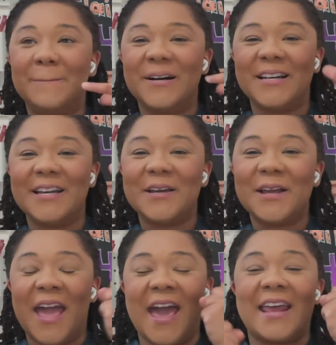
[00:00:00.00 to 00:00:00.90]
but it
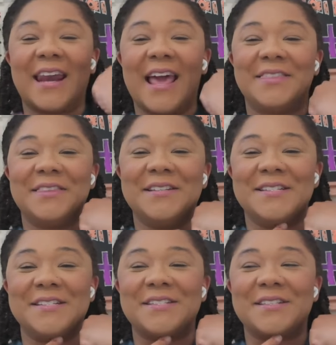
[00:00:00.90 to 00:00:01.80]
had like
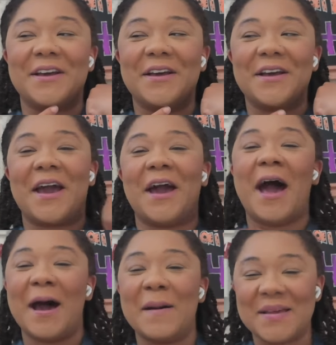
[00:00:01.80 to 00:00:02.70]
this
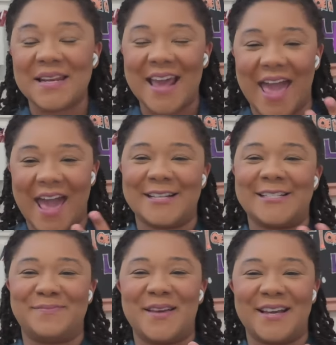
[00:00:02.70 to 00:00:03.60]
comedy
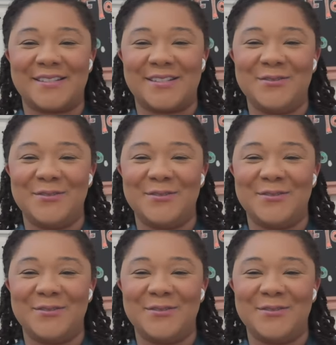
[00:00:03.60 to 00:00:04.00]
aspect to